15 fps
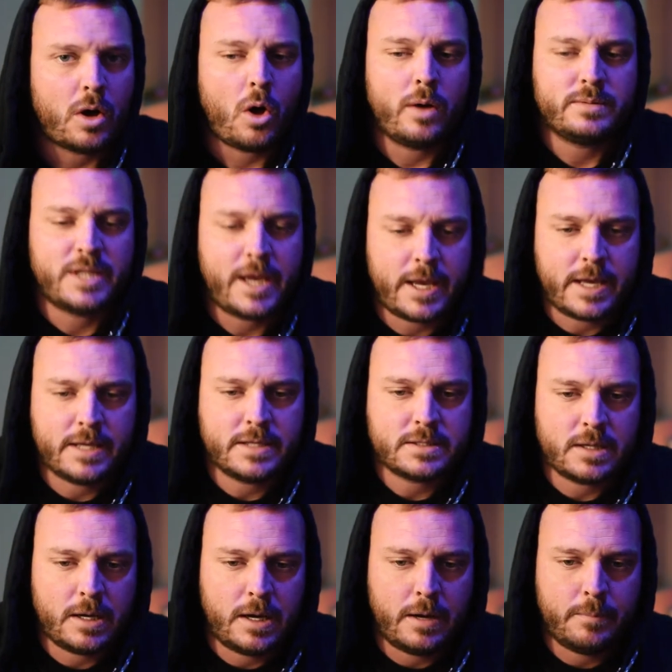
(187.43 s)
All I'm saying
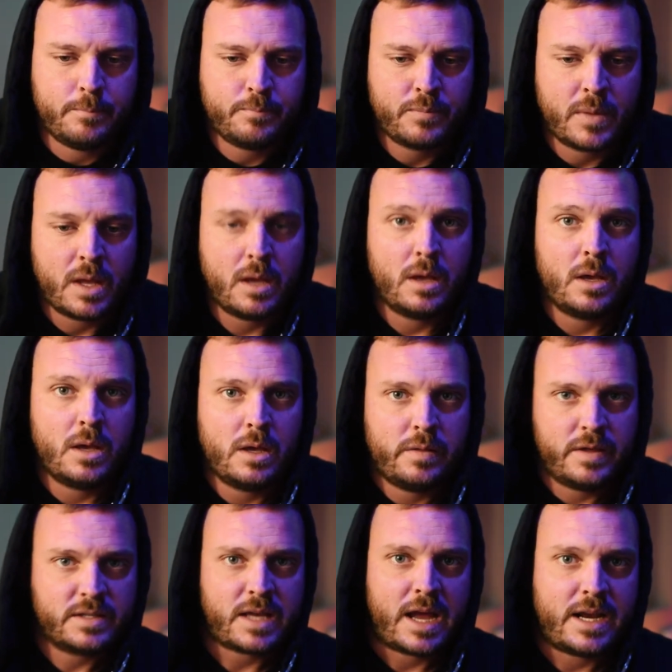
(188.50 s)
is
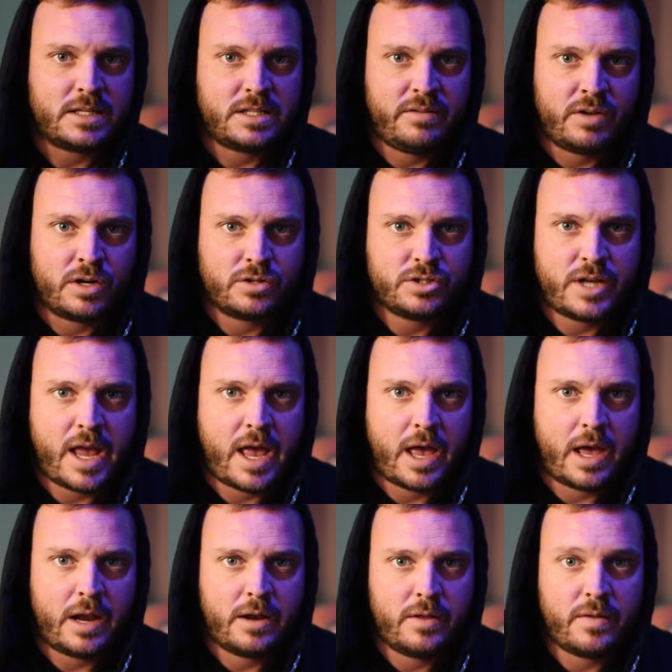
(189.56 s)
this guy doesn't even
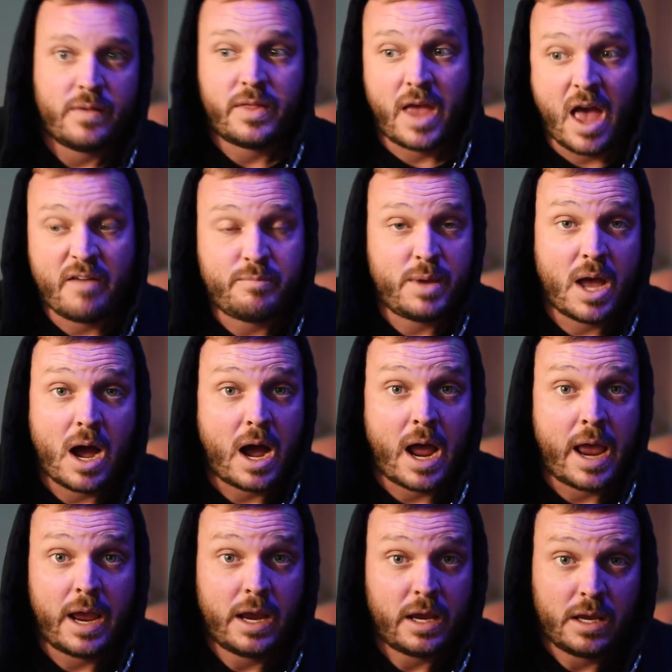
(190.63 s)
understand that the
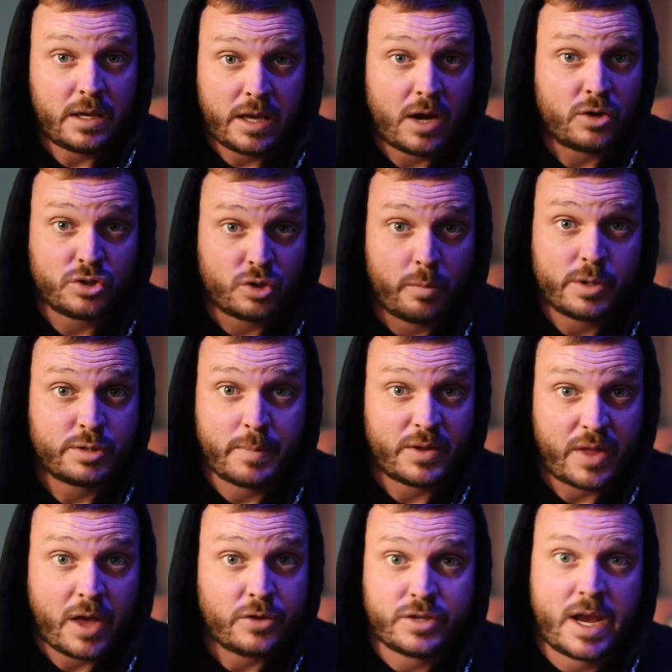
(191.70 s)
FBI cares so much about
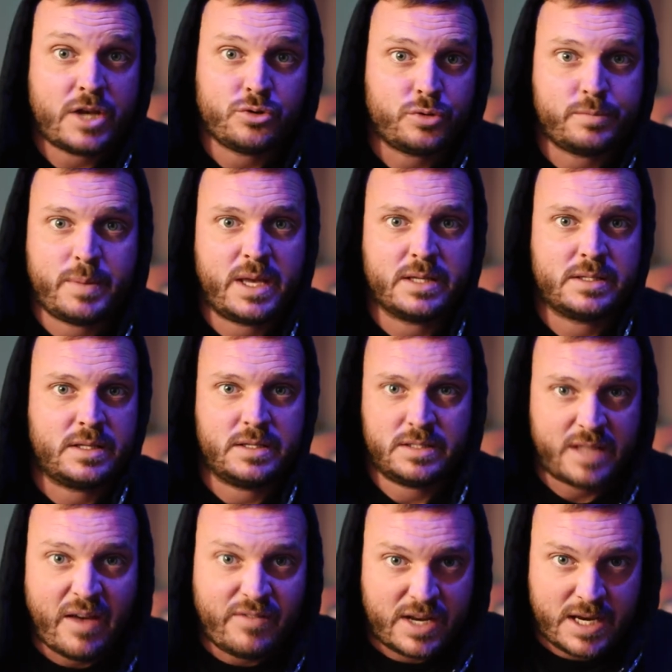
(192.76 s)
the Hells Angels because of the
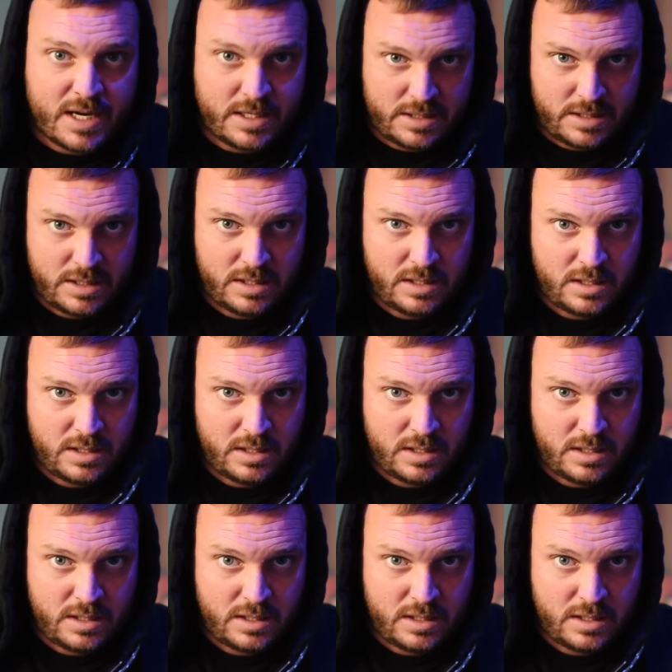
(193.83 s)
70s.